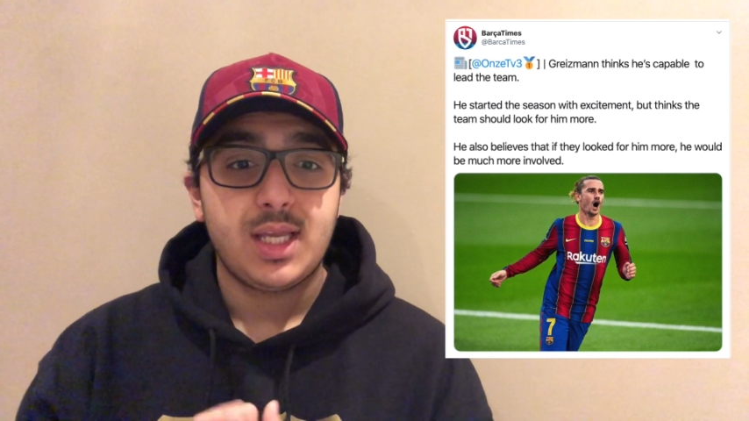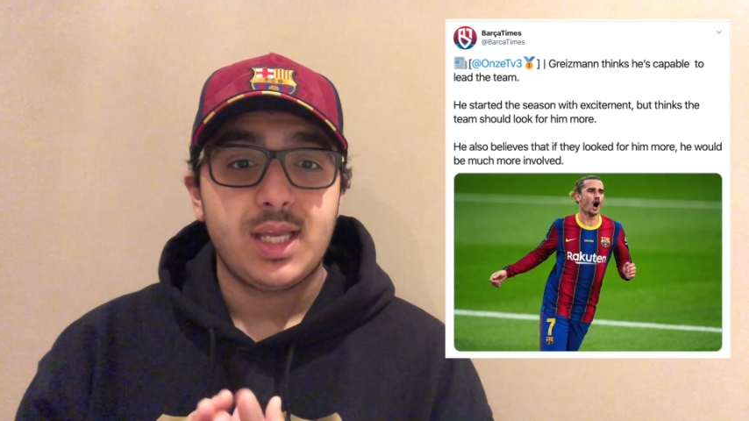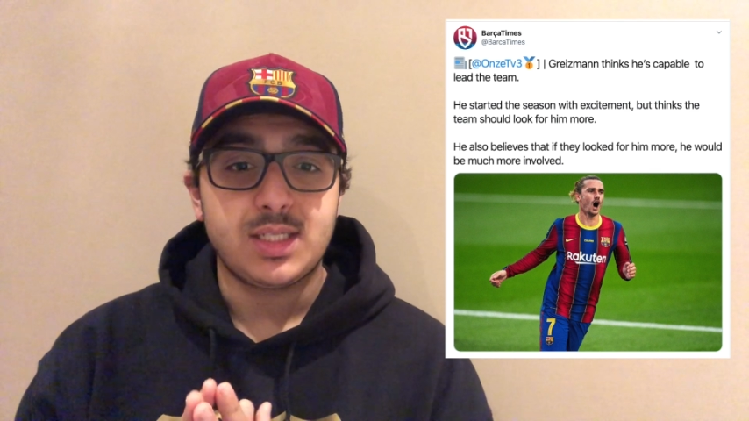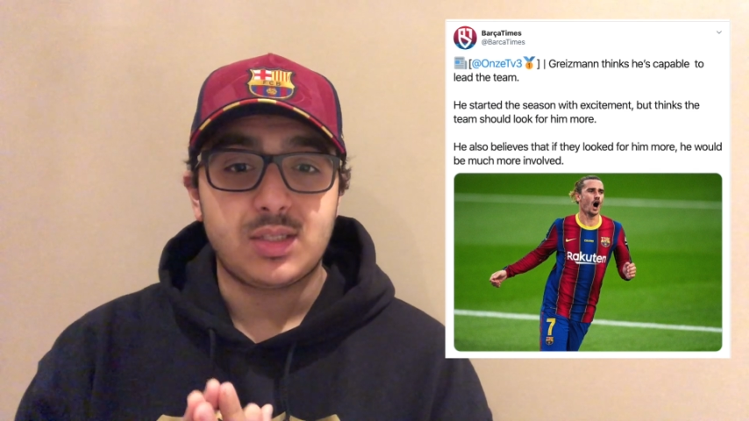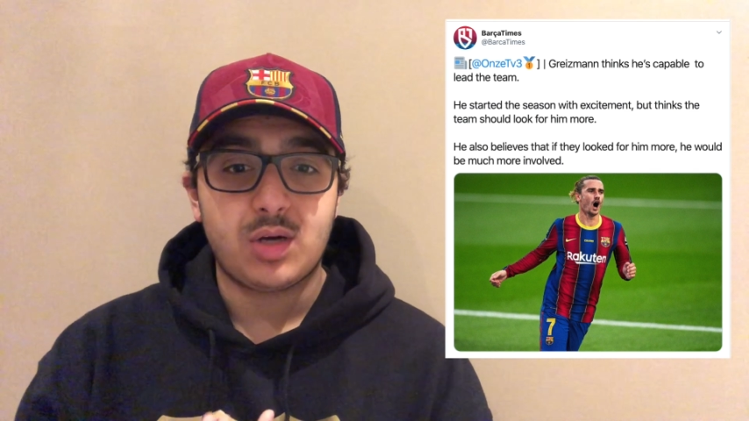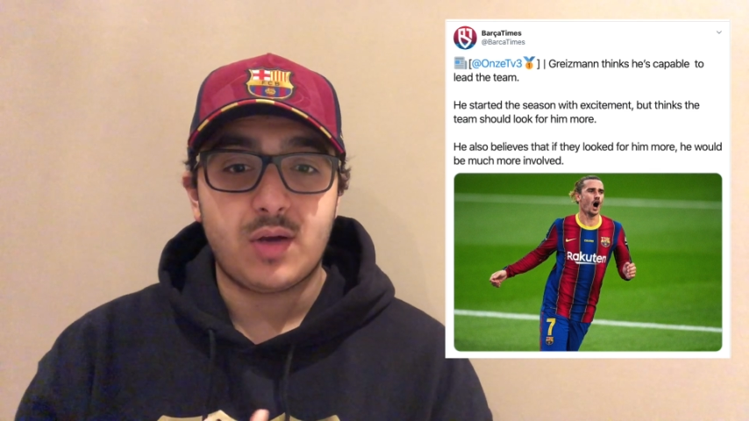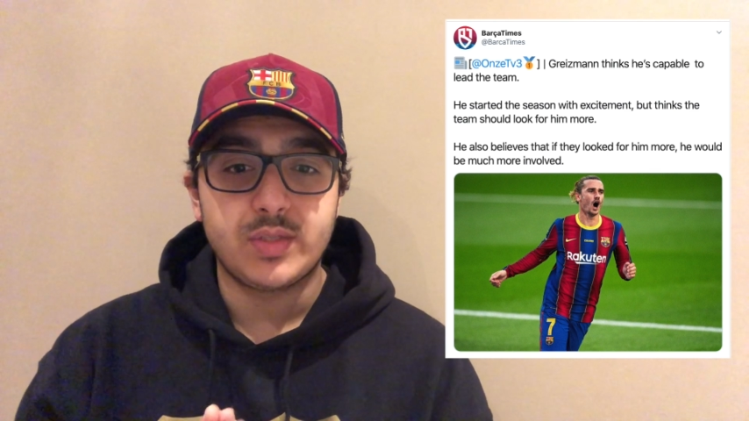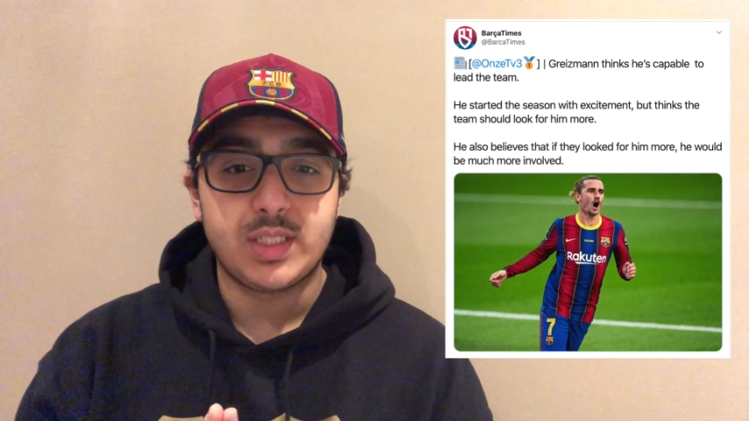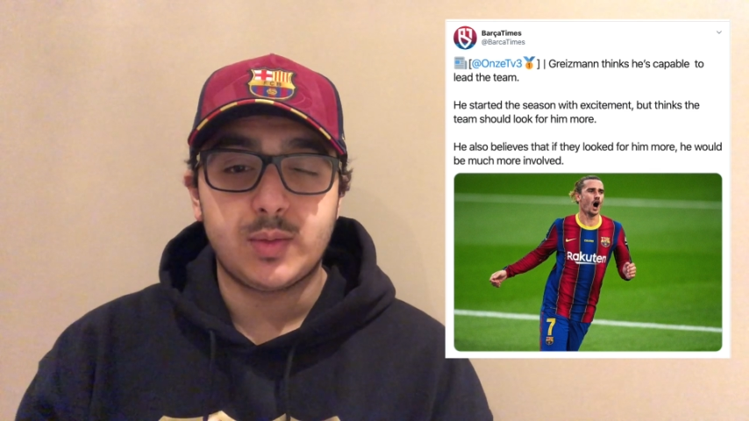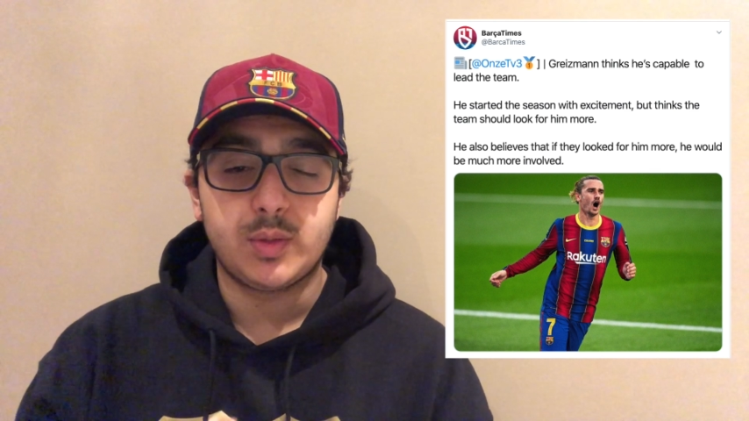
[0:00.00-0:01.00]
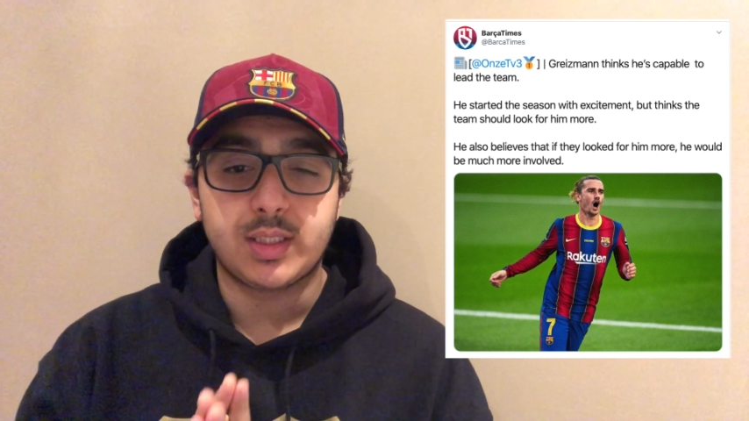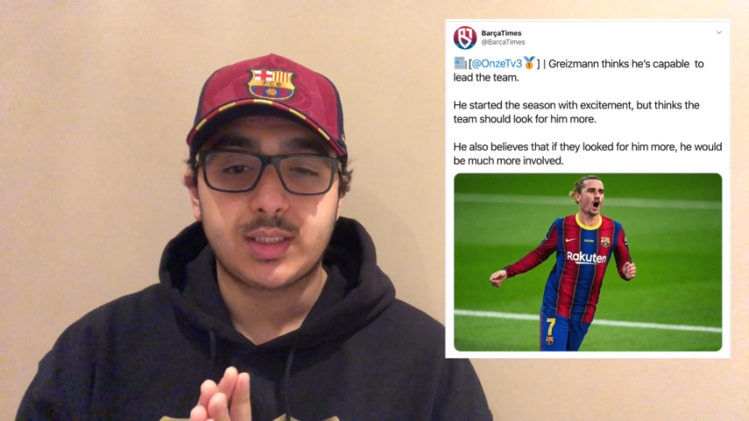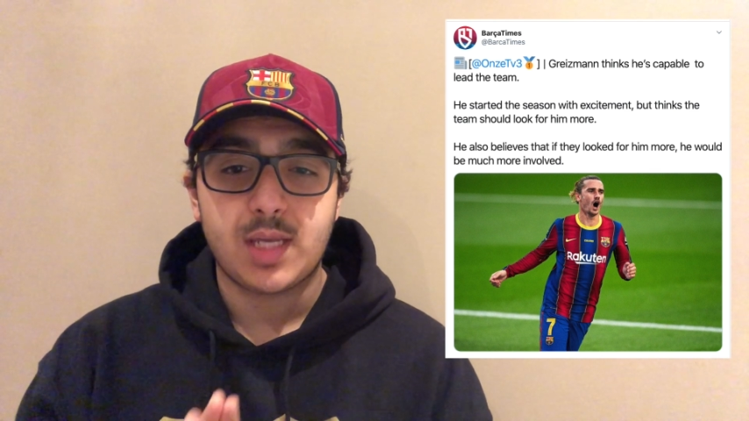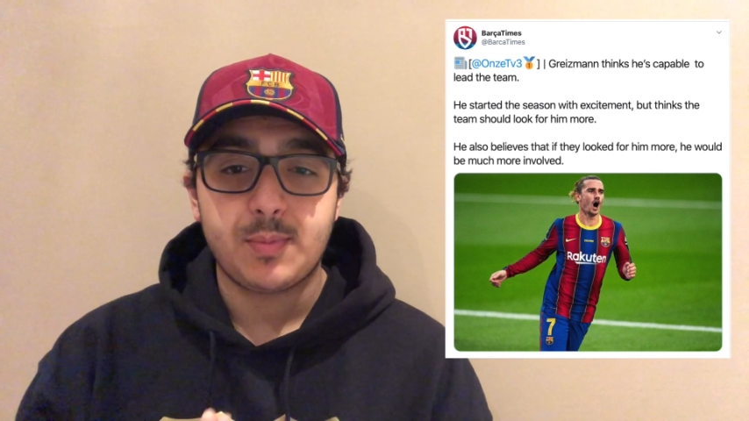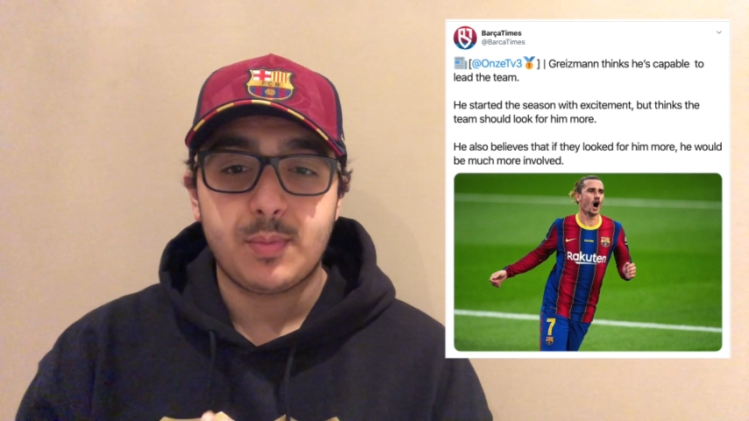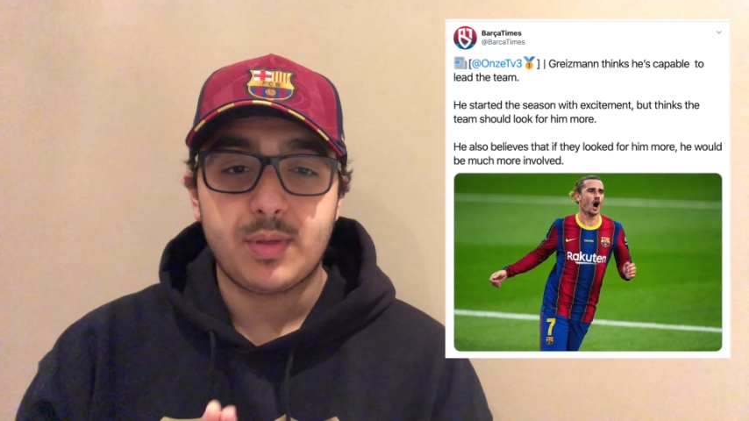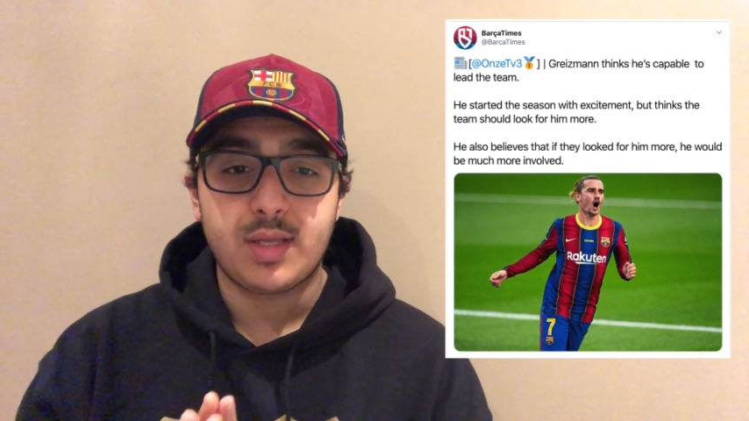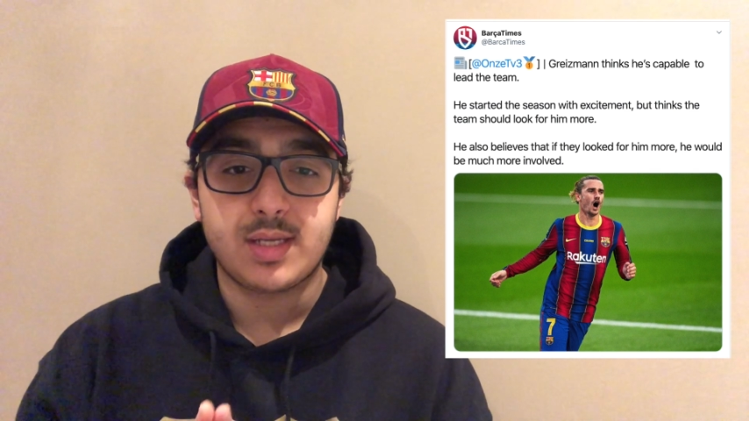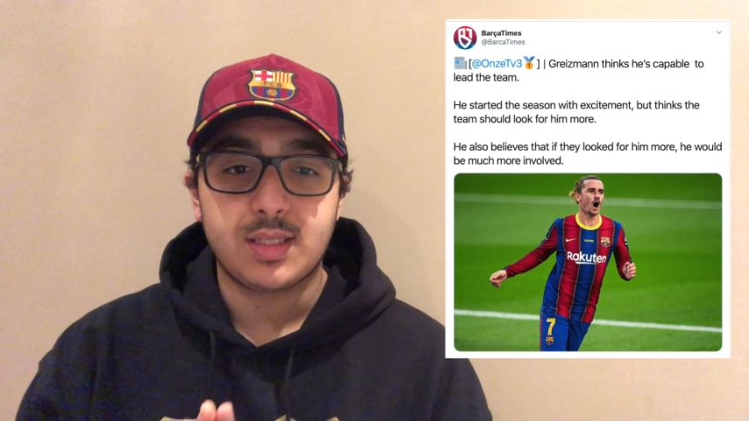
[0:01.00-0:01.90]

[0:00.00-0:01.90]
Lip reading: He started off the season with excitement, but thinks